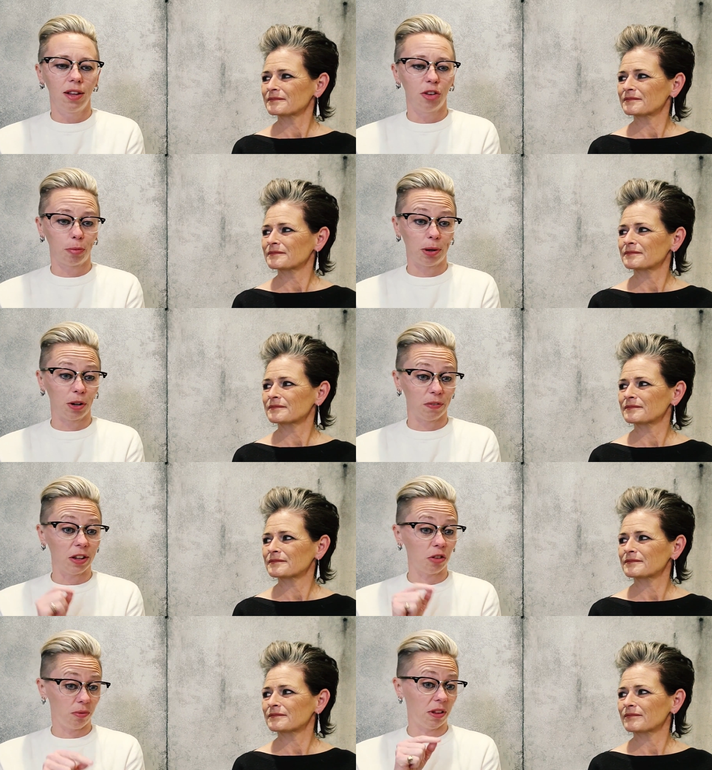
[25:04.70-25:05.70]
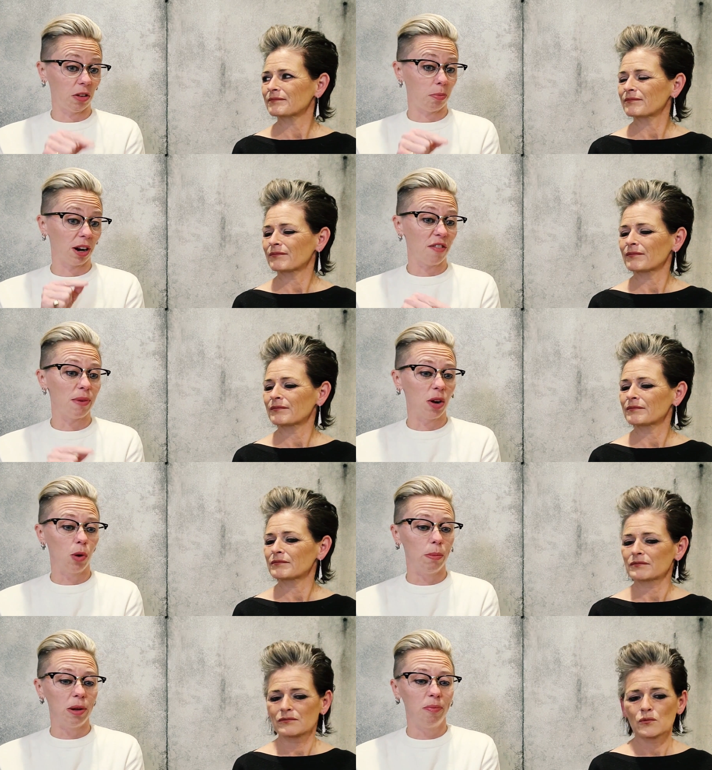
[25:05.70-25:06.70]
Speaker 1: in the spirit of these these brave men
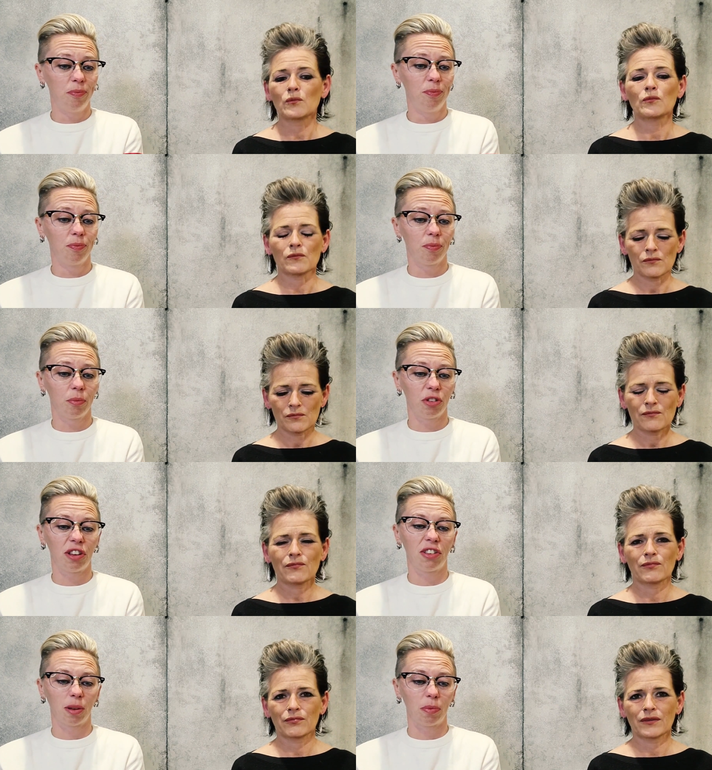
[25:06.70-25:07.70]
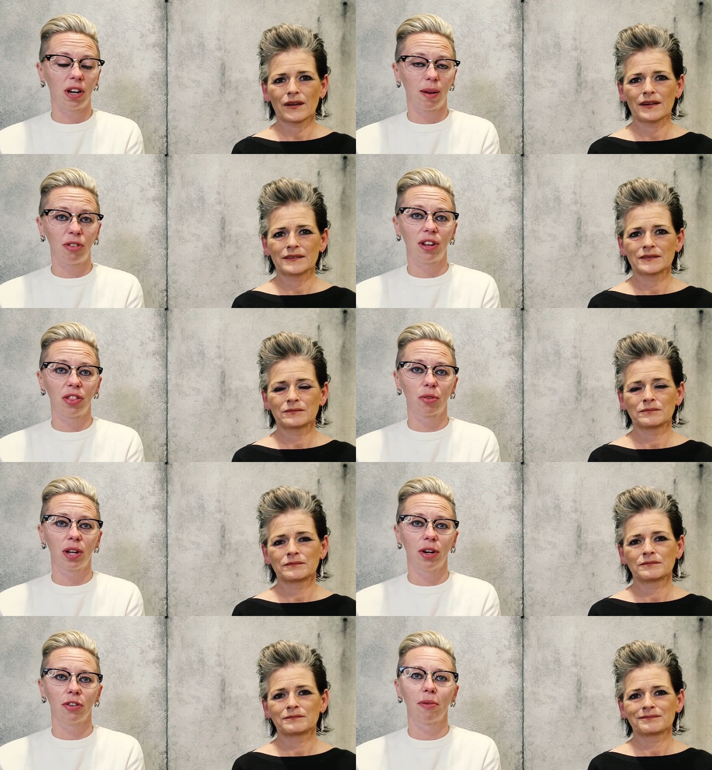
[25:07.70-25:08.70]
and women, I'm gonna say something I haven't said in
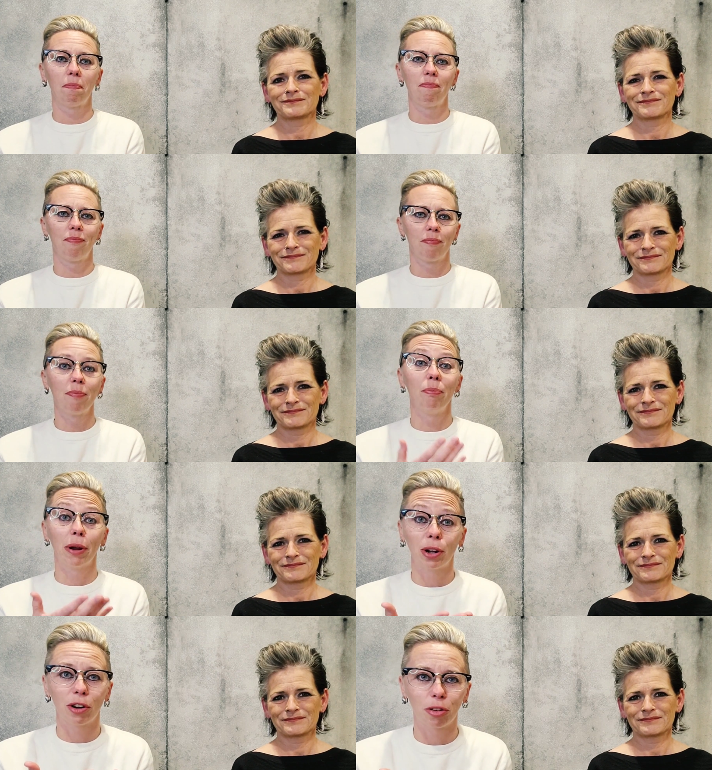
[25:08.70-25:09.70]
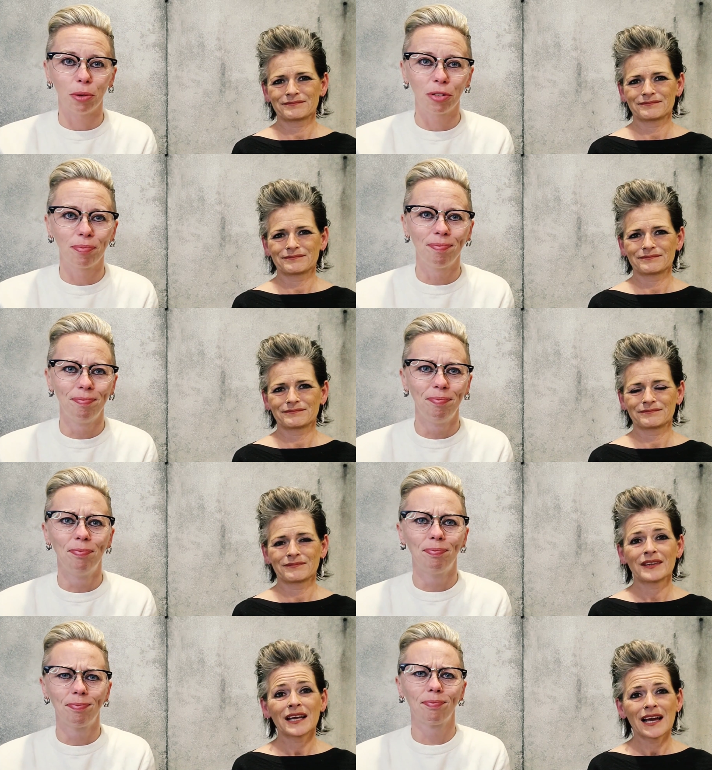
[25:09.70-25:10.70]
three years. Merry Christmas.
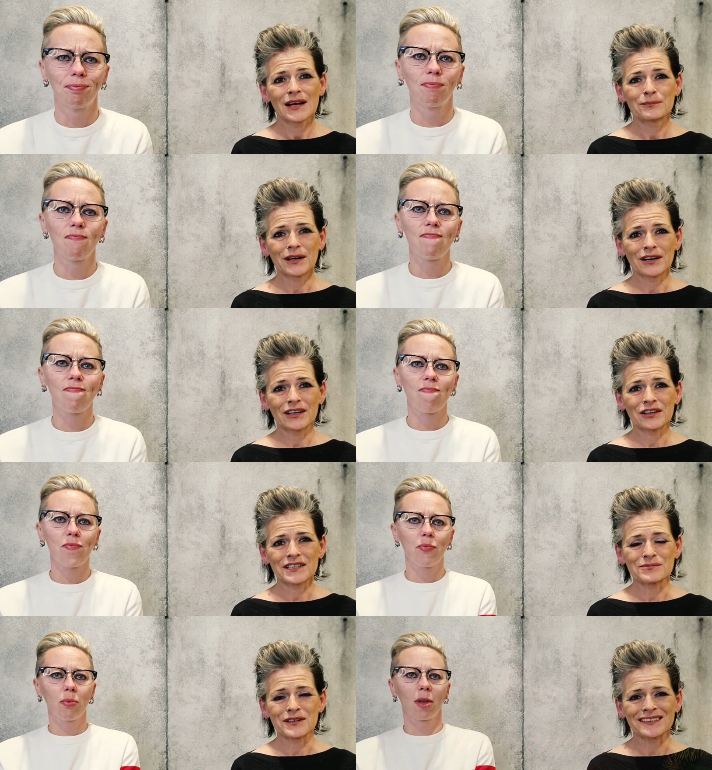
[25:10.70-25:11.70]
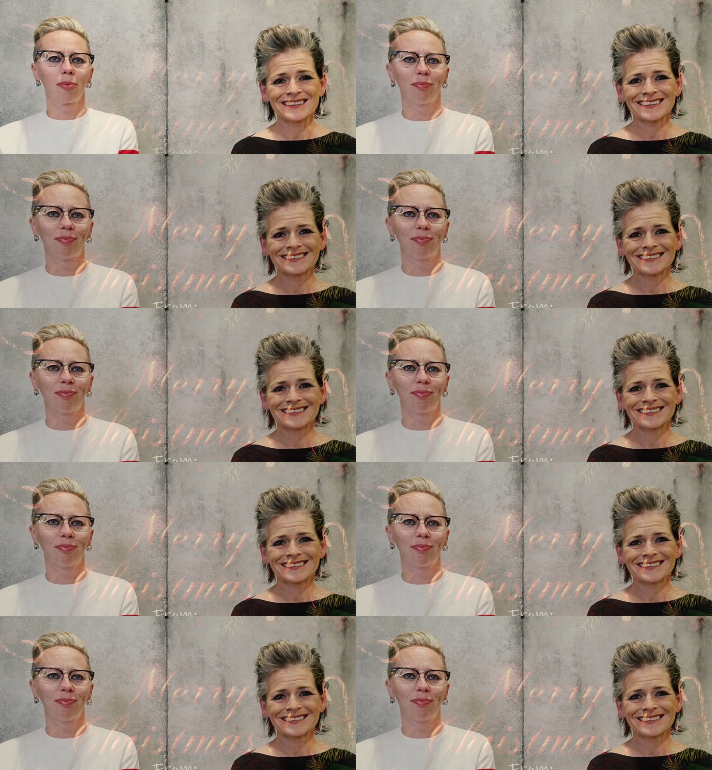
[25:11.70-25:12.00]
Speaker 2: Merry Christmas.